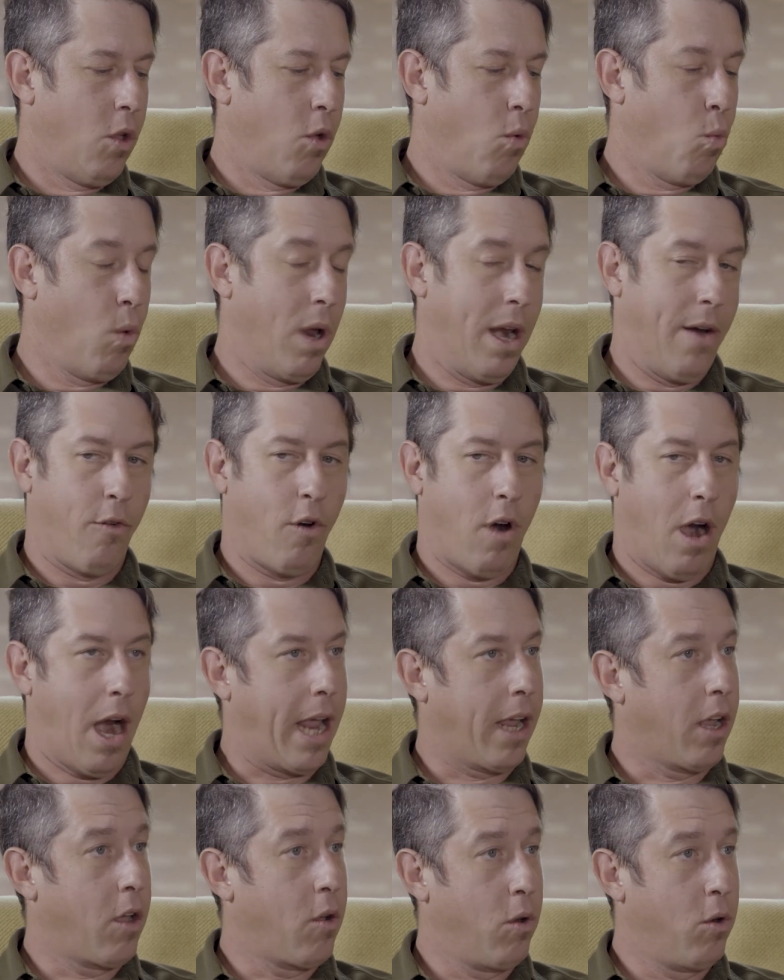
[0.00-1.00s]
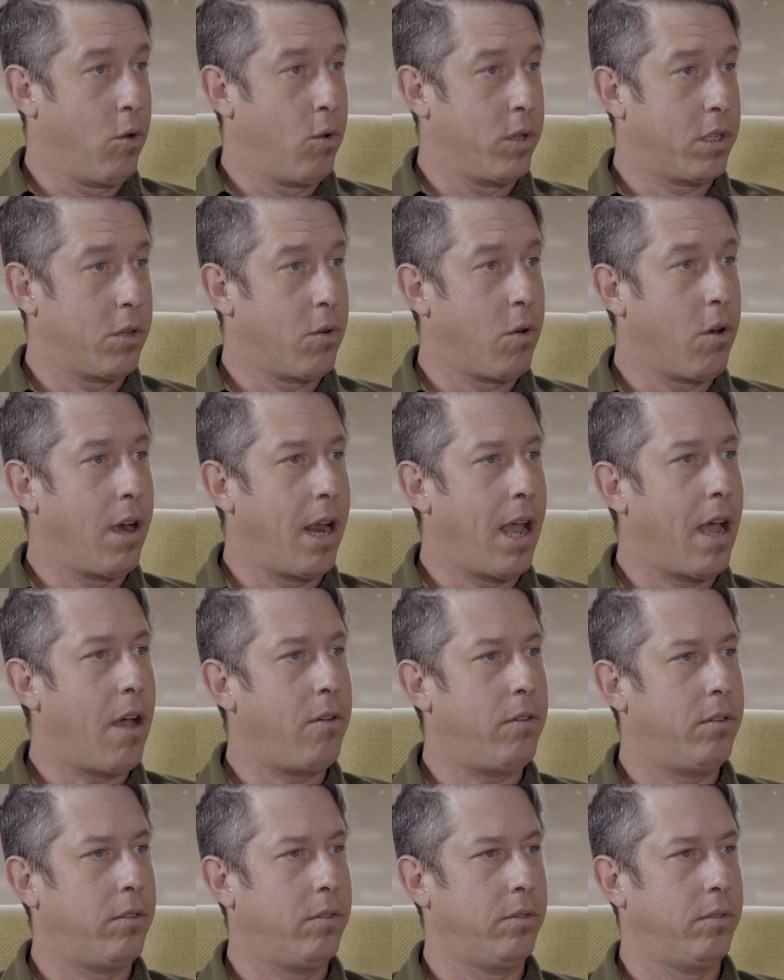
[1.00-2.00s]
Whenever I go to a store now